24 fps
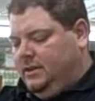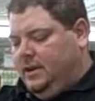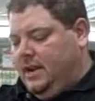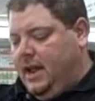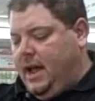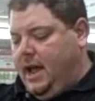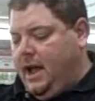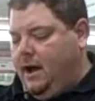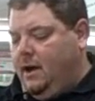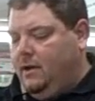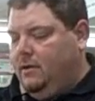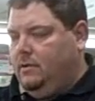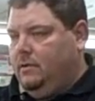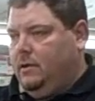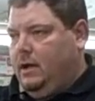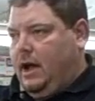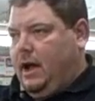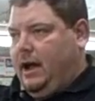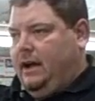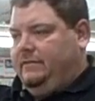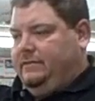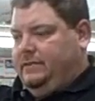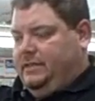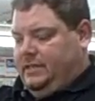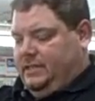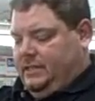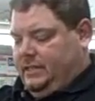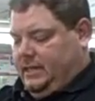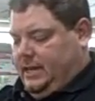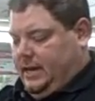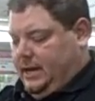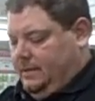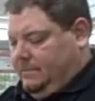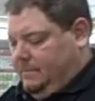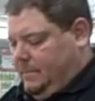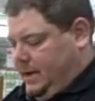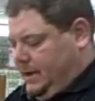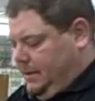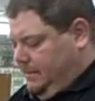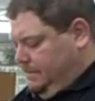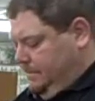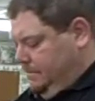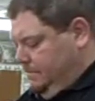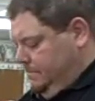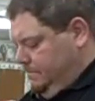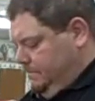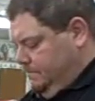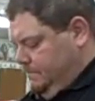So now I've just cut my
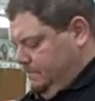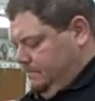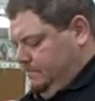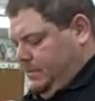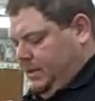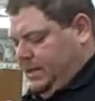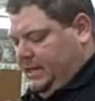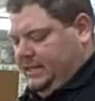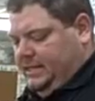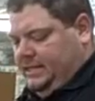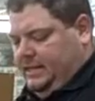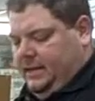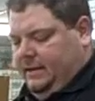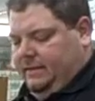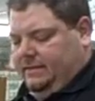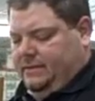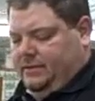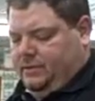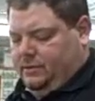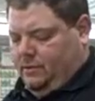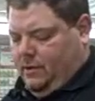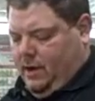piece of